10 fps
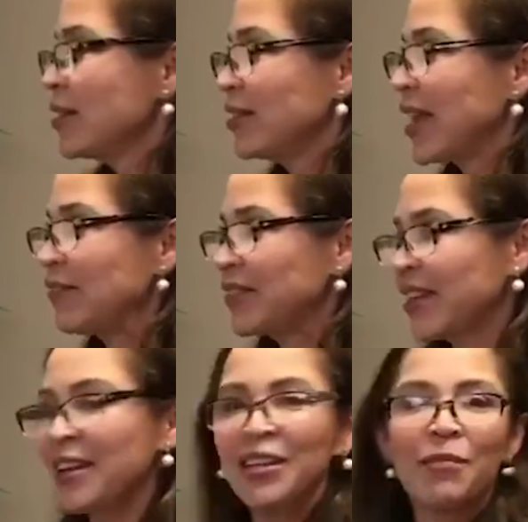they've
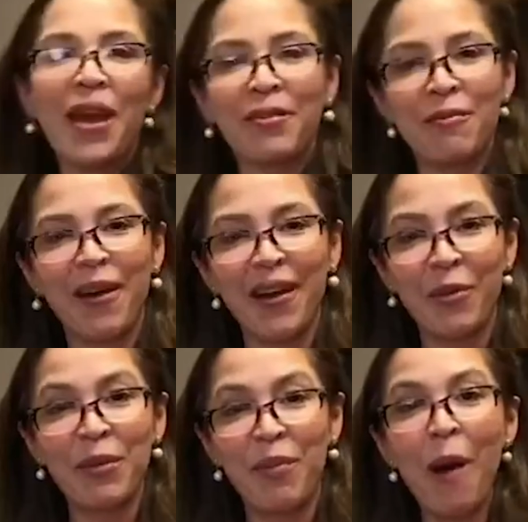studied the
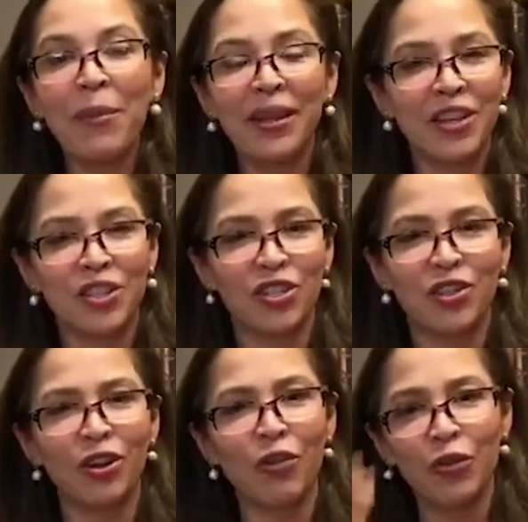microbiome in populations
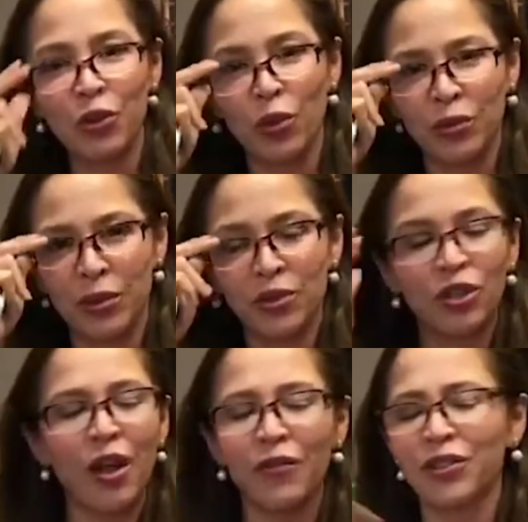all over the world, and there's a
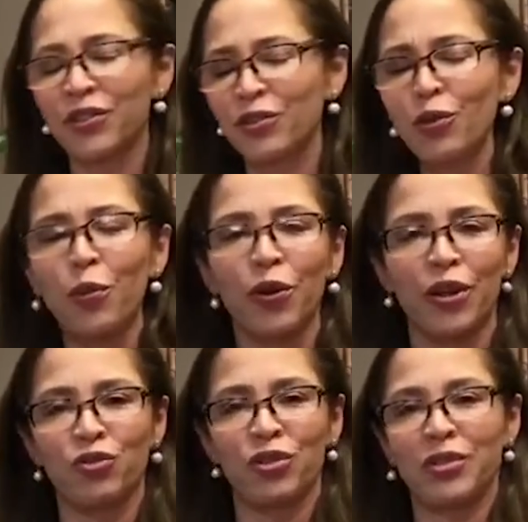lot of super
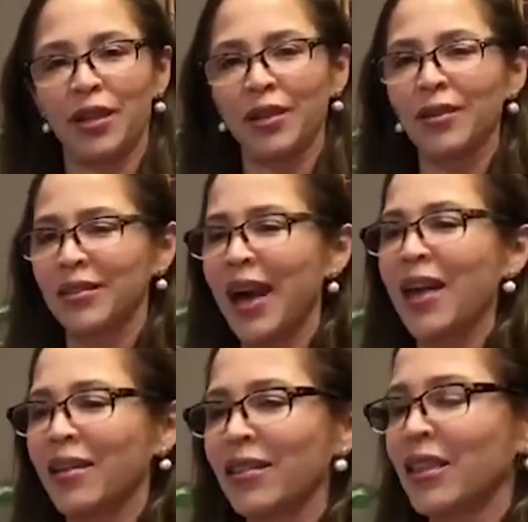interesting
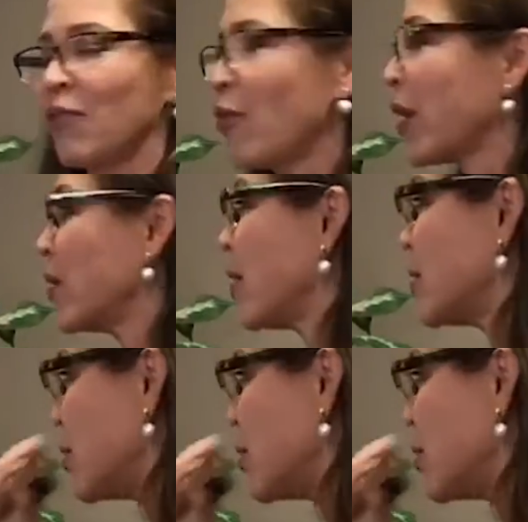data that they've recognized.